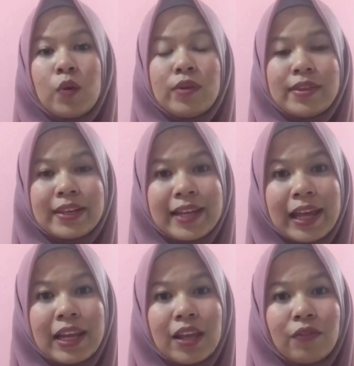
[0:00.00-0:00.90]
with a
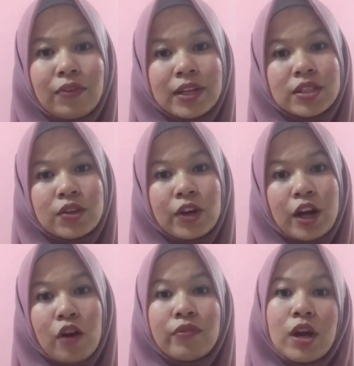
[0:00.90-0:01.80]
daily inflation rate
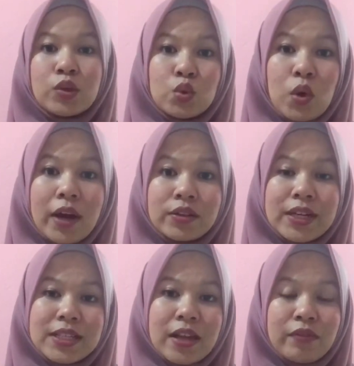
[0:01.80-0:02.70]
of
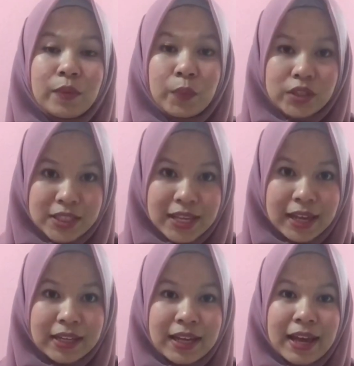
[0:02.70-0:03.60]
207%,